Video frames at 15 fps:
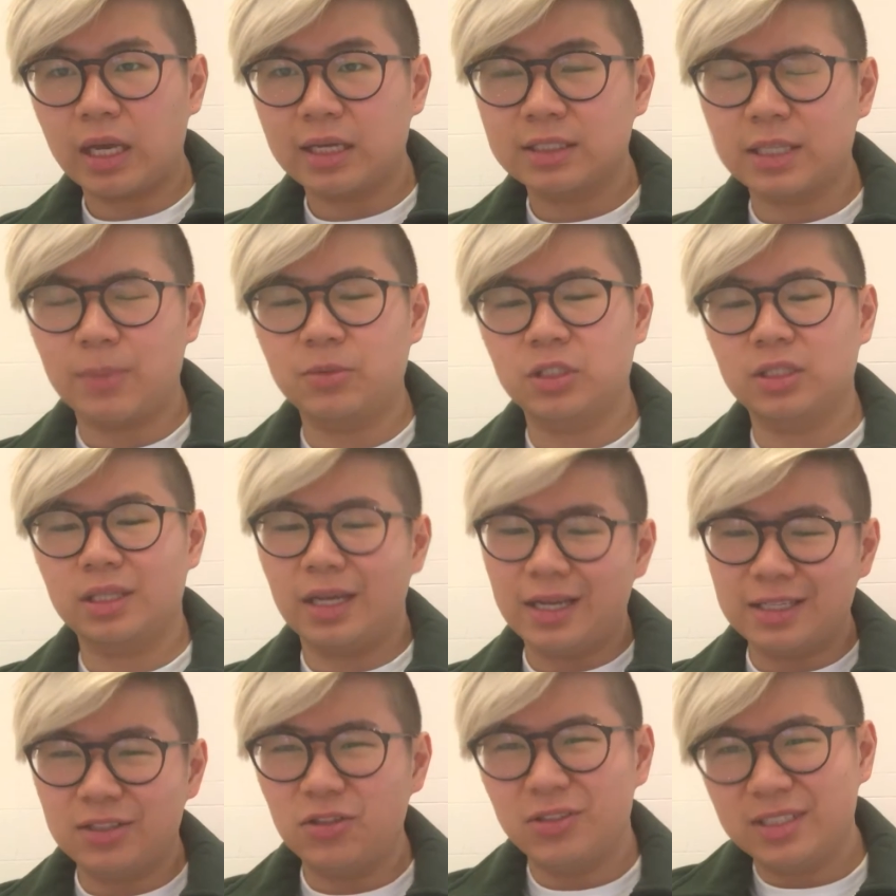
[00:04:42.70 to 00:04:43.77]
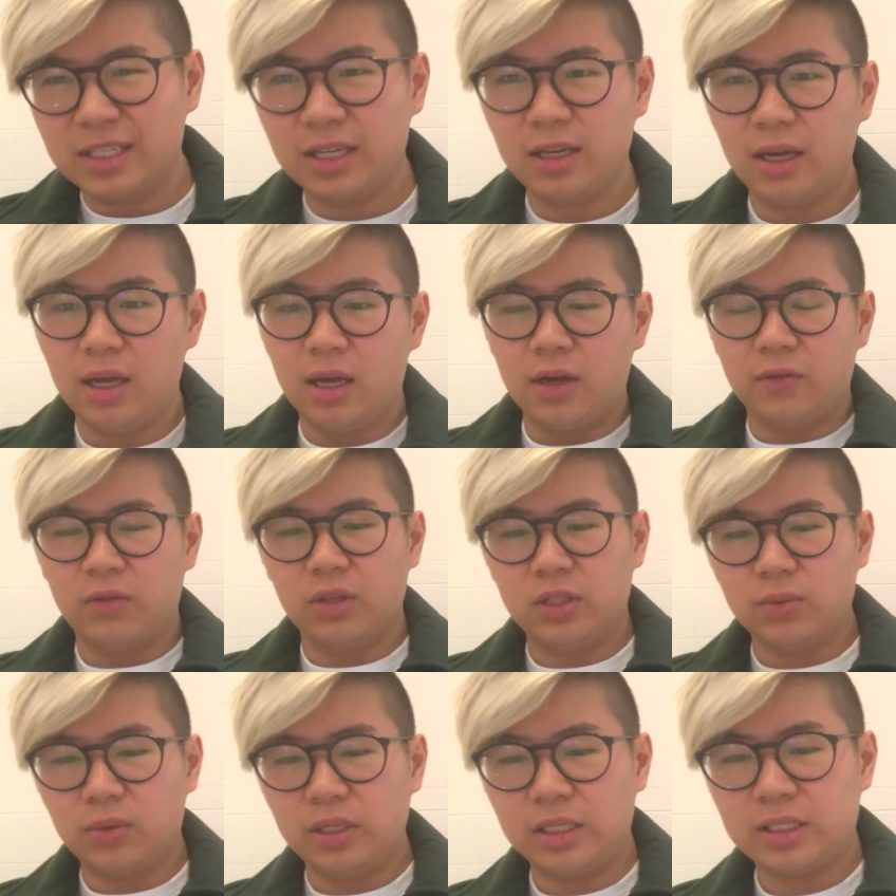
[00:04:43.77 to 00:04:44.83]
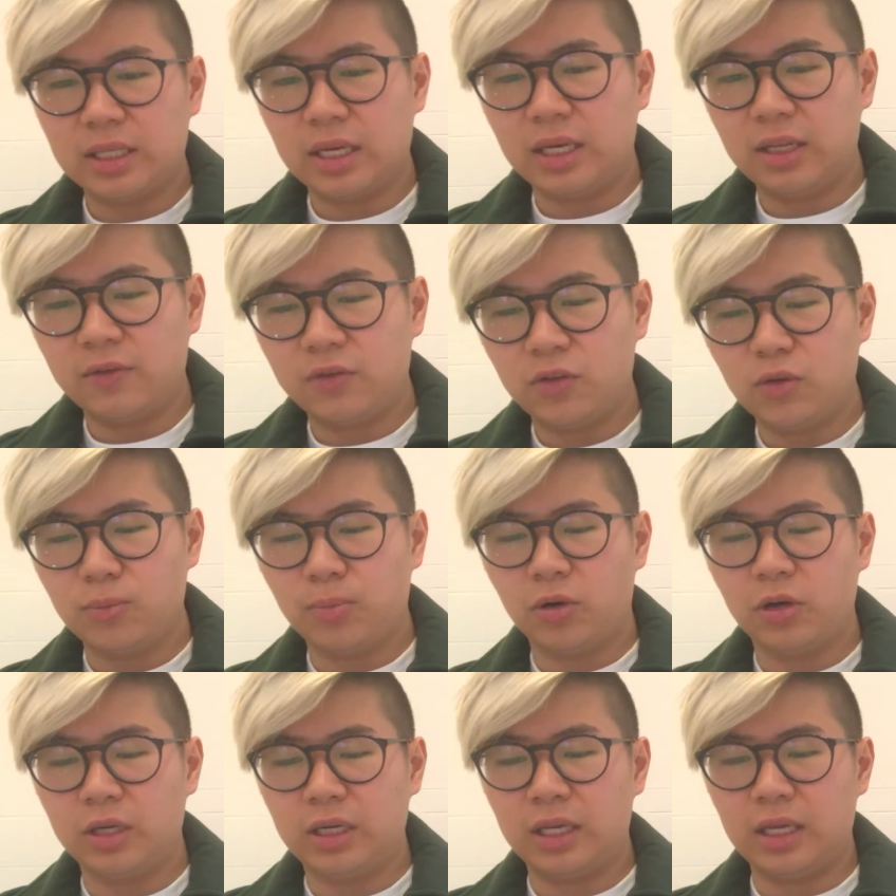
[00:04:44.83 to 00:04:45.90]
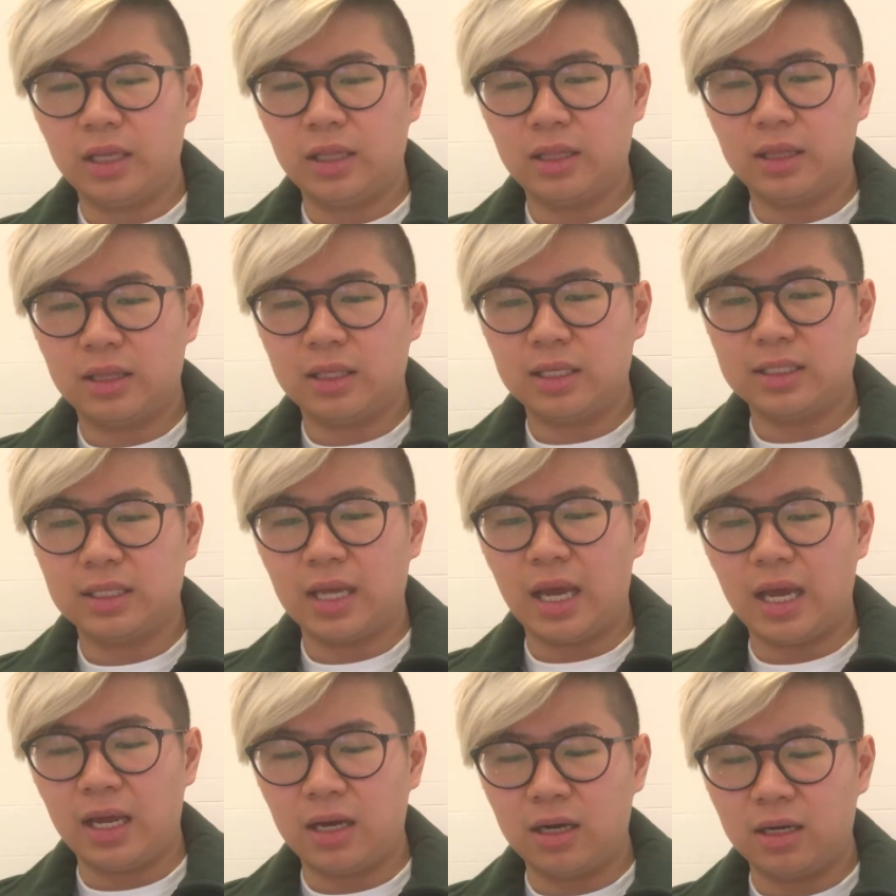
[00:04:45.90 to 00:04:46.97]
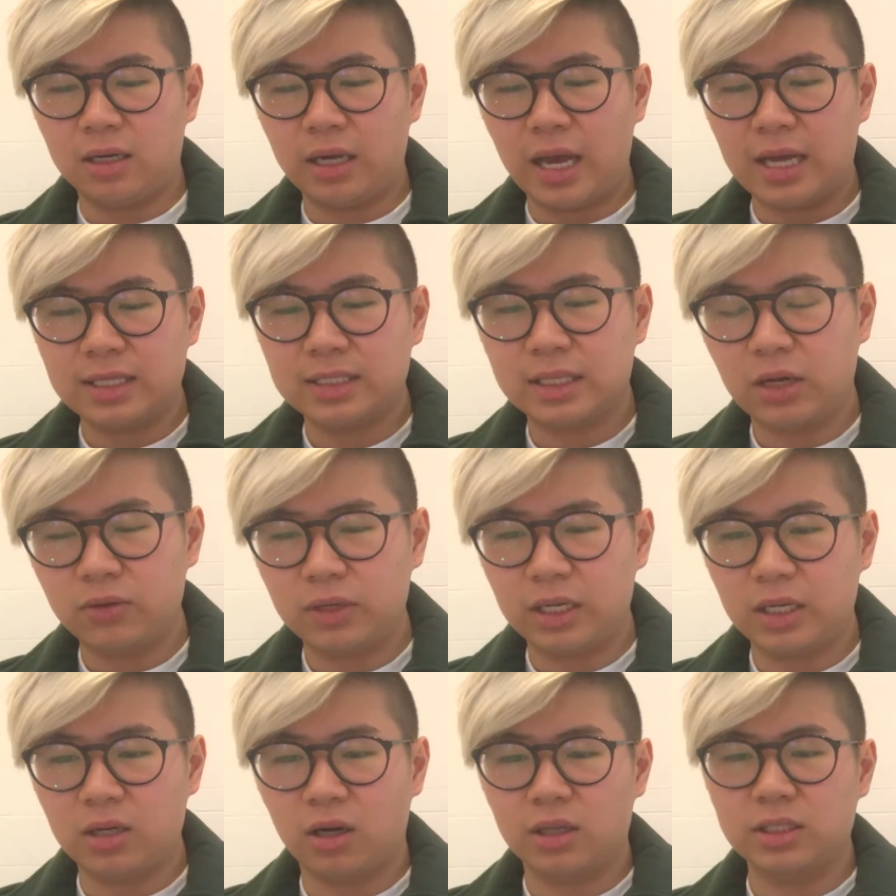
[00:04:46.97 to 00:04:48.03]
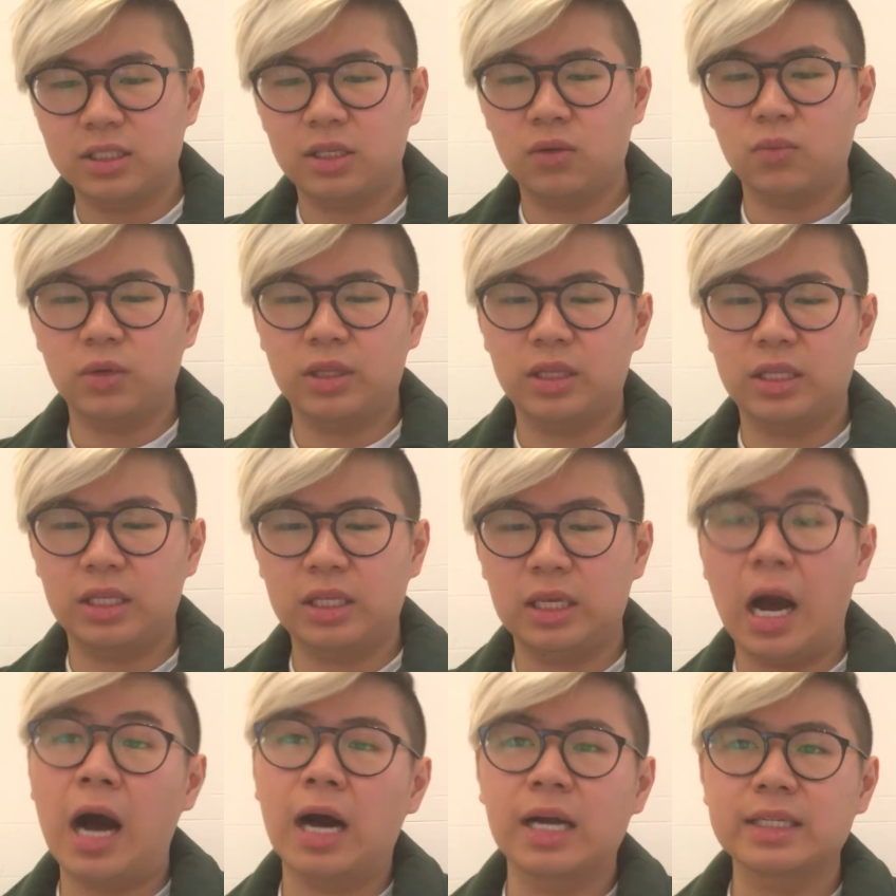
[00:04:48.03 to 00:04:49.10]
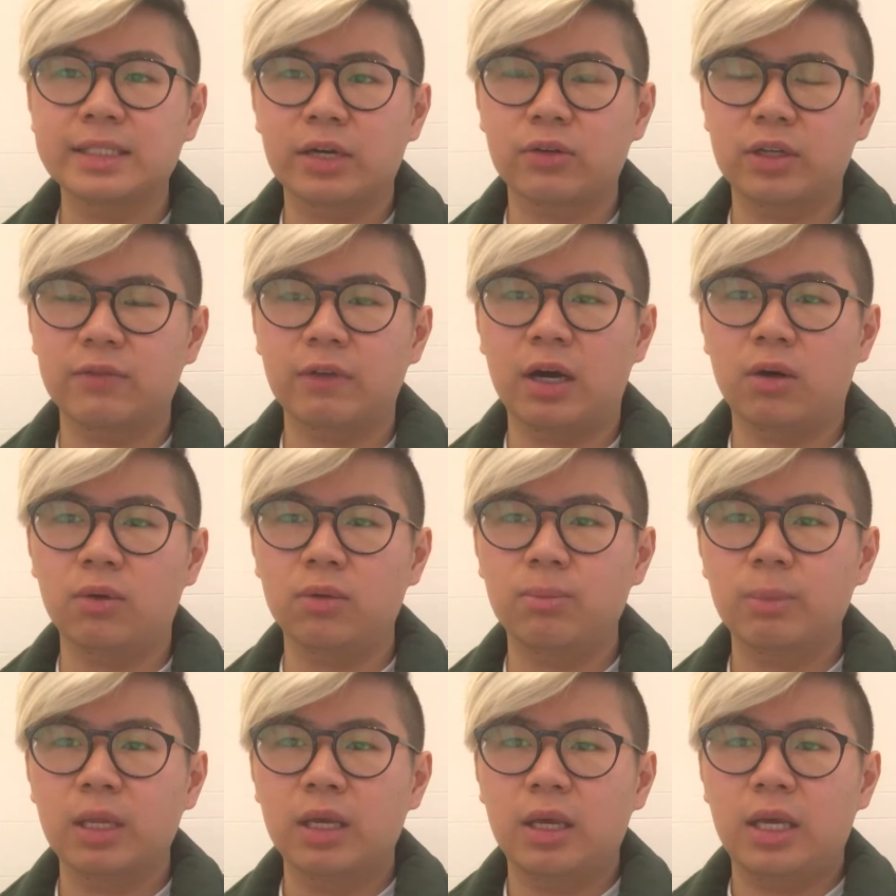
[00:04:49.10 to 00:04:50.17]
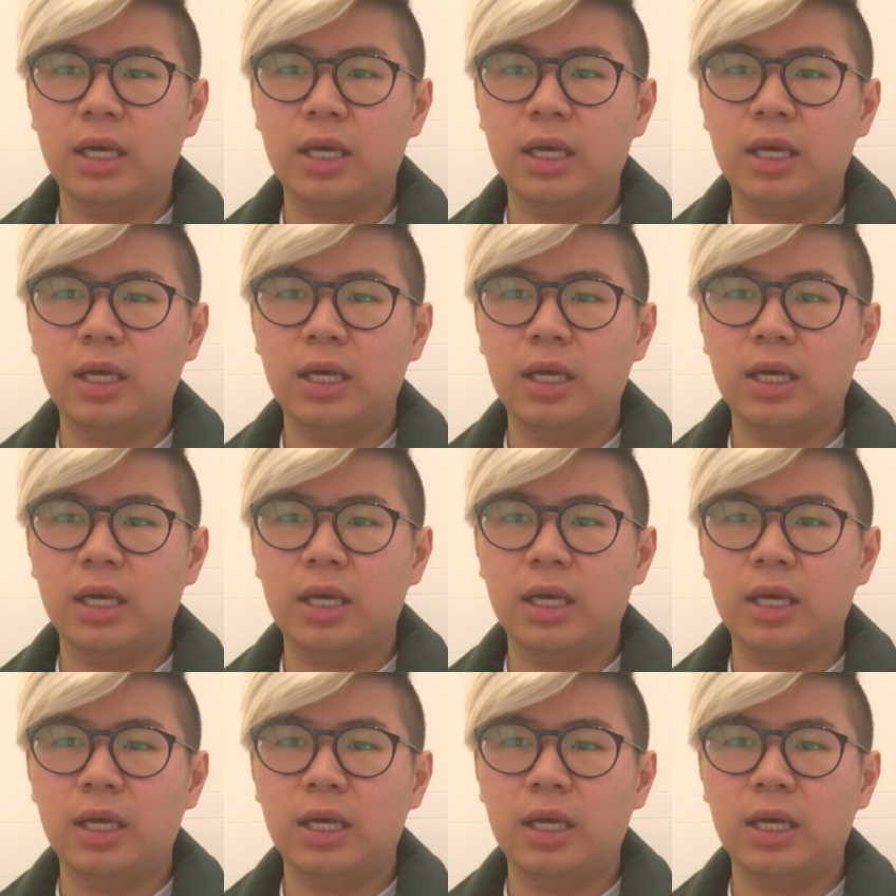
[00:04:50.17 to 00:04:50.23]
exceptions, I guess you could say, for this one is that if you put this S sounding consonant with the I sounding vowel,